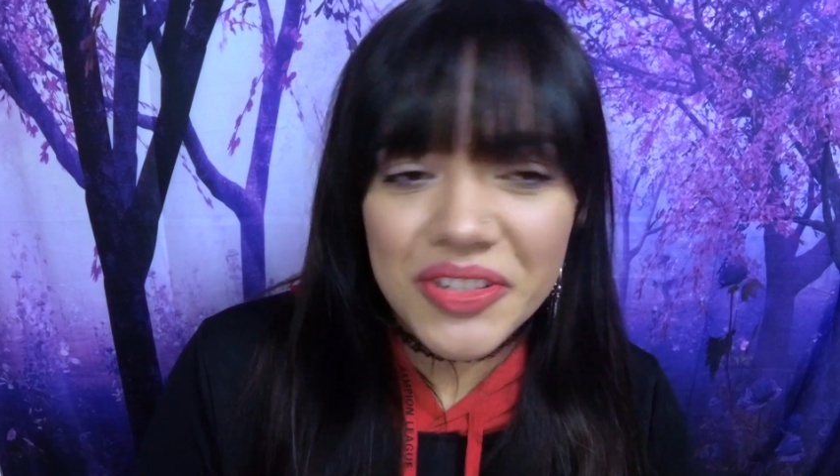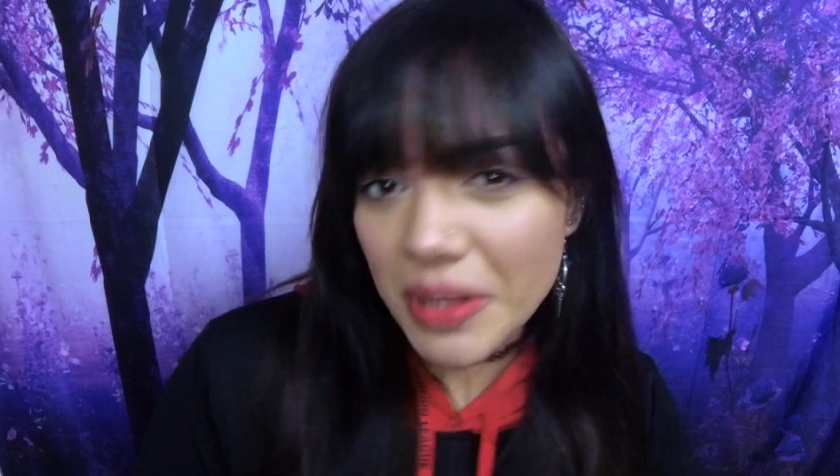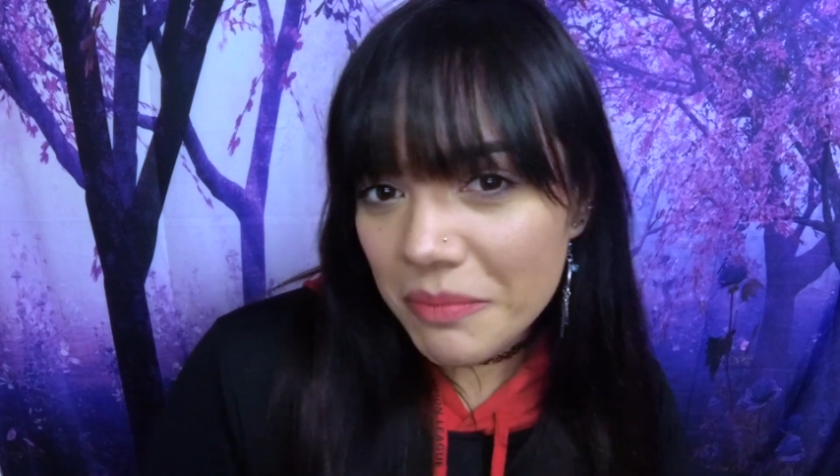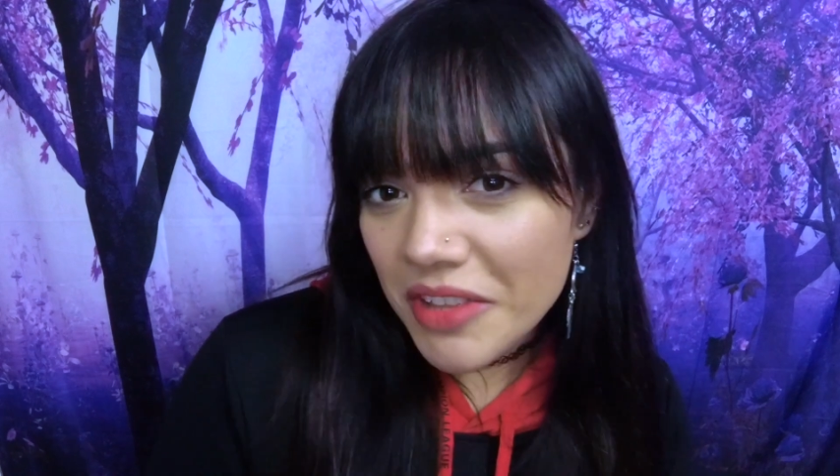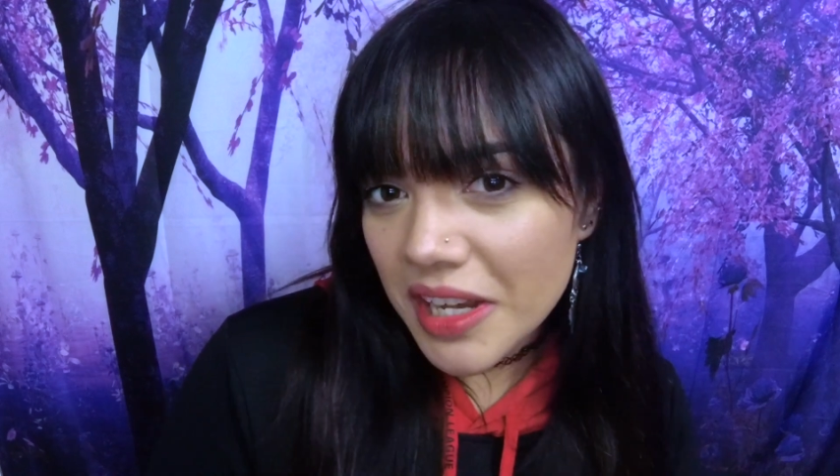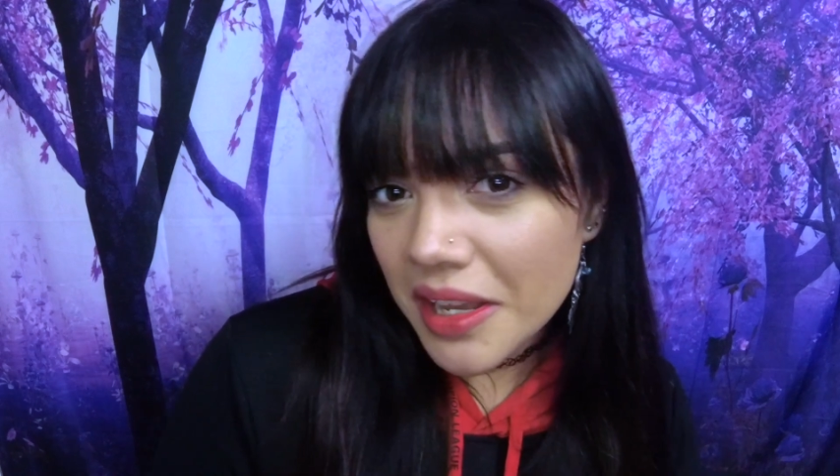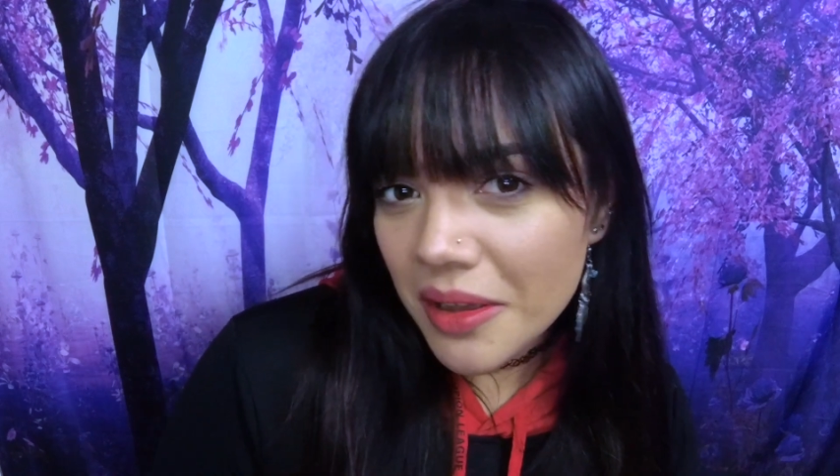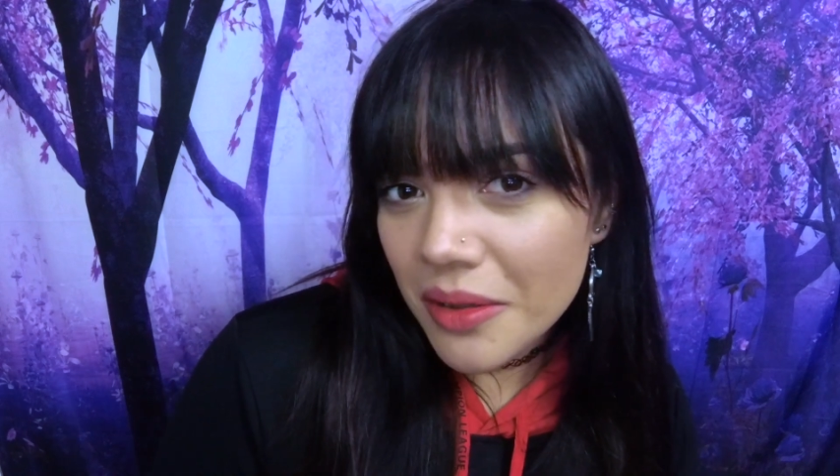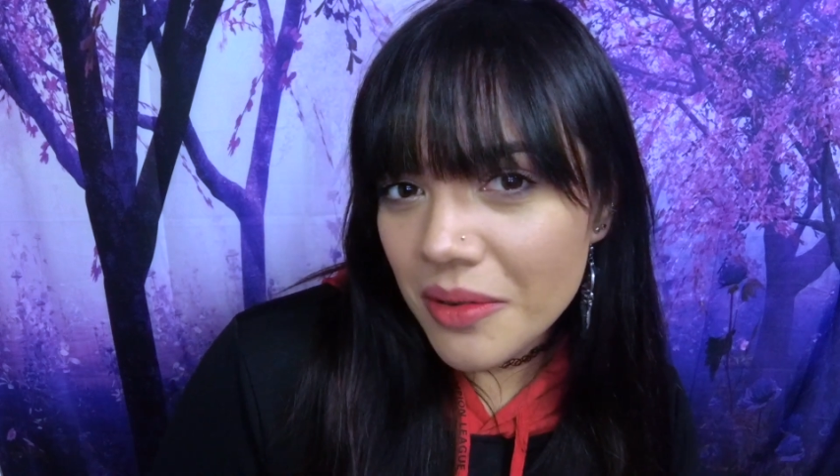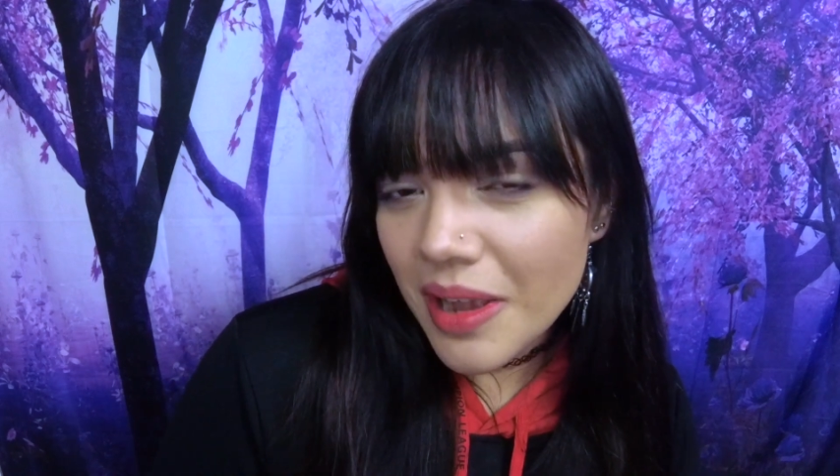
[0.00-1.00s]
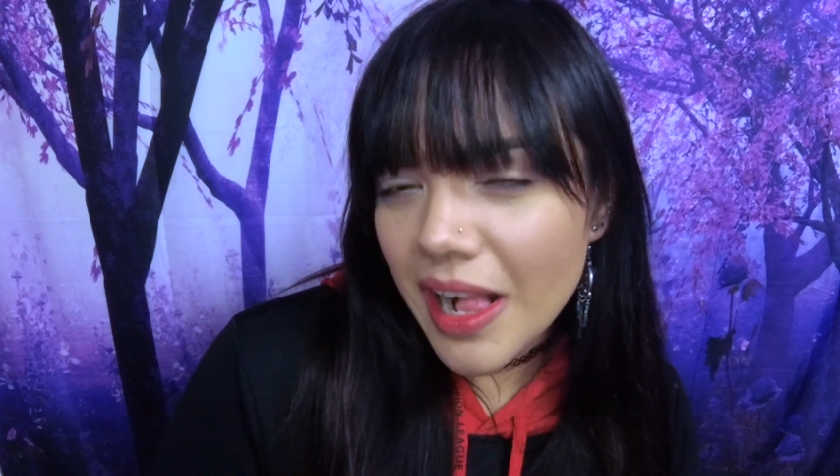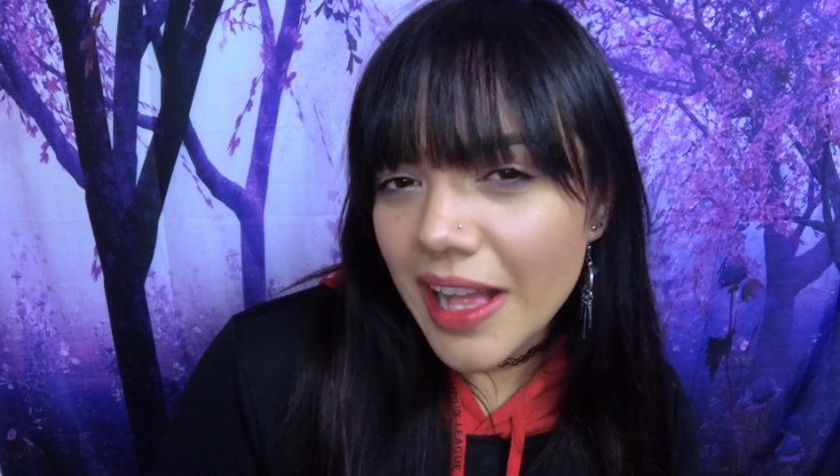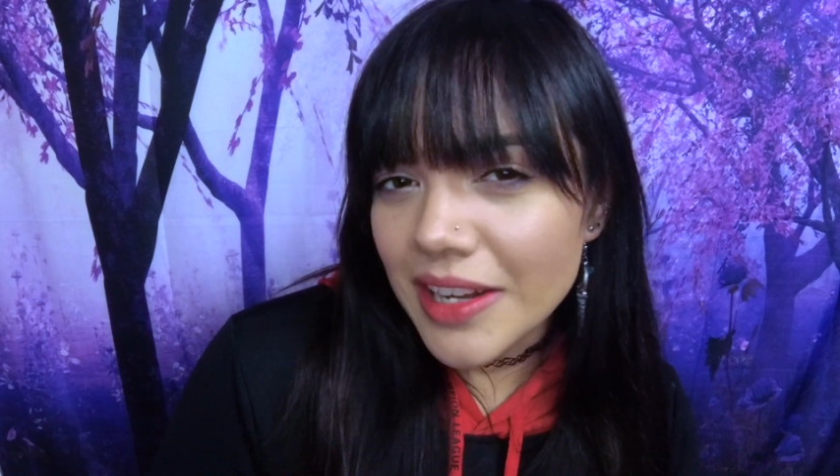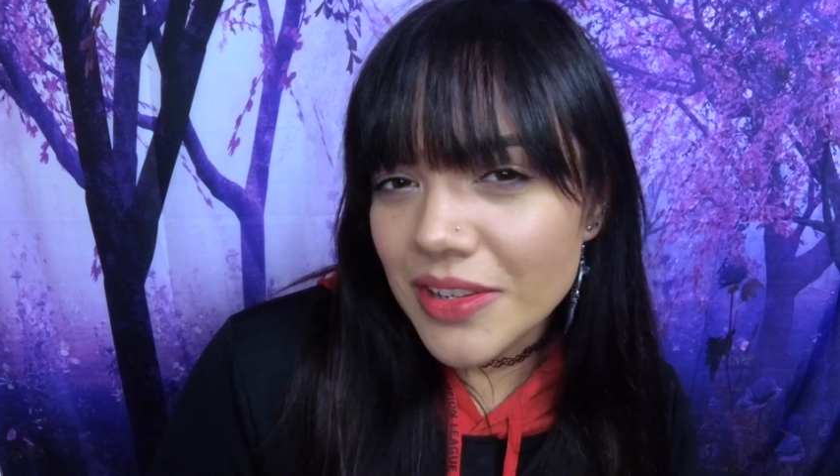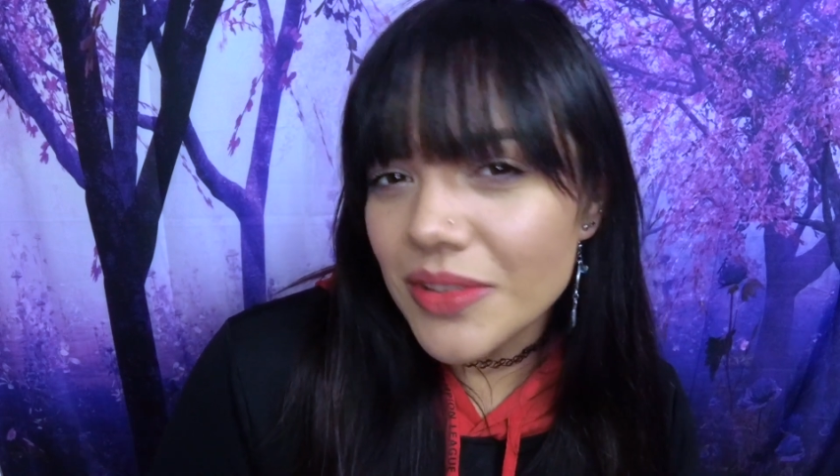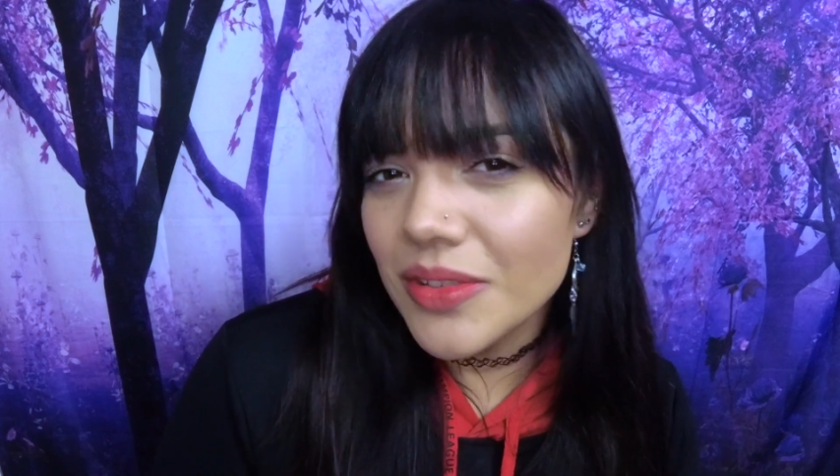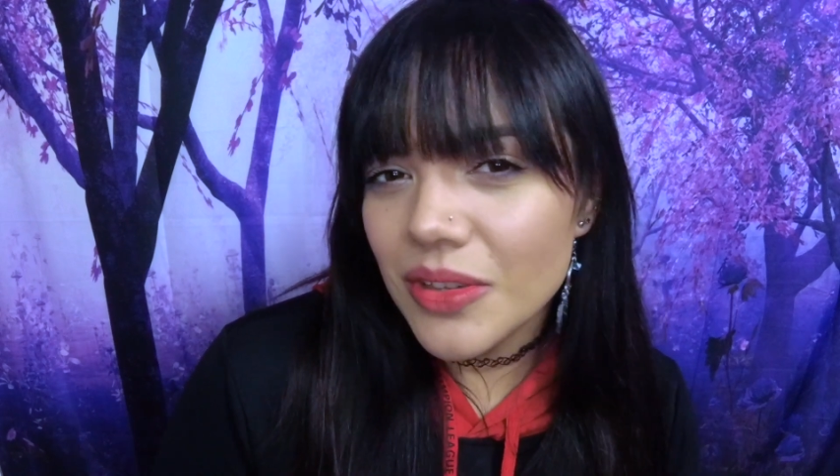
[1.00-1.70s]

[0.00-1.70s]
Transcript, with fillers: some video and